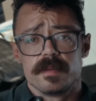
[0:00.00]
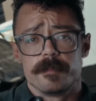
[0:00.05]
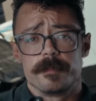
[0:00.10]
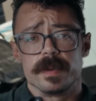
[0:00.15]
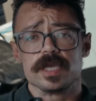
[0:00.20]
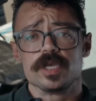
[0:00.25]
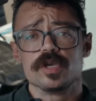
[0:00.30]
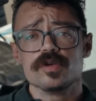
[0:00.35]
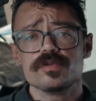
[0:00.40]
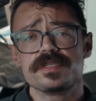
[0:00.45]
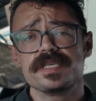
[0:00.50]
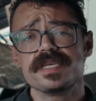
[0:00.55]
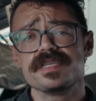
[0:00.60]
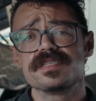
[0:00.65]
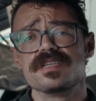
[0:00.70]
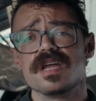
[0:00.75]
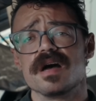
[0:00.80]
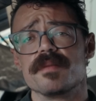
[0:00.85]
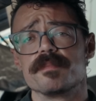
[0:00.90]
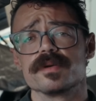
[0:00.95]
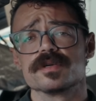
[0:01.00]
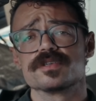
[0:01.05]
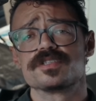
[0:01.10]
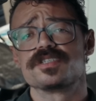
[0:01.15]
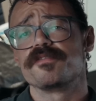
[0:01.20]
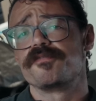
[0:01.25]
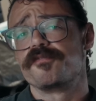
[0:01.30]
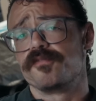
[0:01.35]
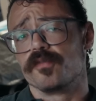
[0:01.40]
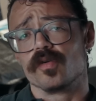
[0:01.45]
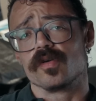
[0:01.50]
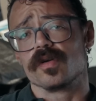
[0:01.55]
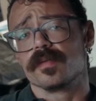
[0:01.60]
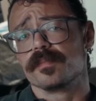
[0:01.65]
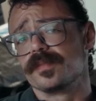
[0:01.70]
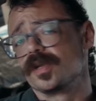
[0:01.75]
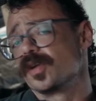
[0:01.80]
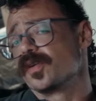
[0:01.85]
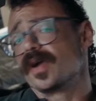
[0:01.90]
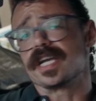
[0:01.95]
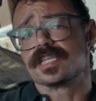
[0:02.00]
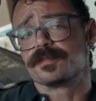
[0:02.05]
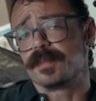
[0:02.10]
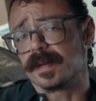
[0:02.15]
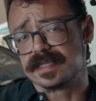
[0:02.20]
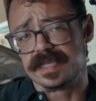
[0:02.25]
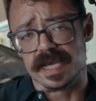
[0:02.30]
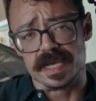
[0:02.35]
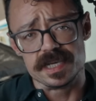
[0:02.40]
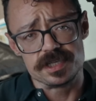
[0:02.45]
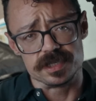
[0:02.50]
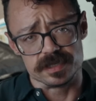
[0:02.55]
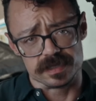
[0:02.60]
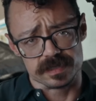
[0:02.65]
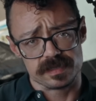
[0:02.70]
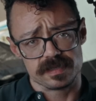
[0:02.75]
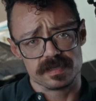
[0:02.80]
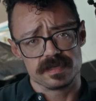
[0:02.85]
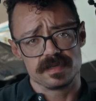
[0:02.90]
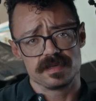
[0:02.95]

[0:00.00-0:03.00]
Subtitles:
But use these numbers to form your expectations.